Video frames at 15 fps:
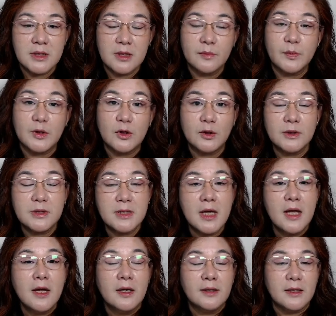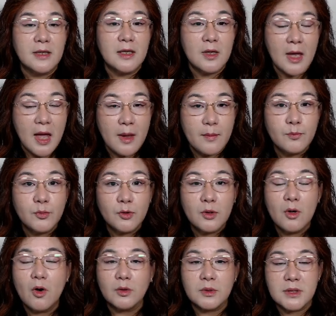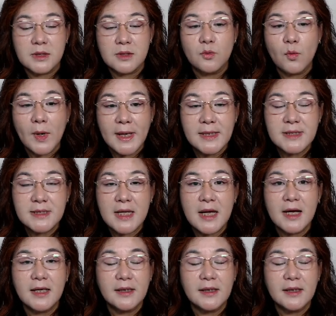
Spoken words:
Because the Emperor or Ziwei star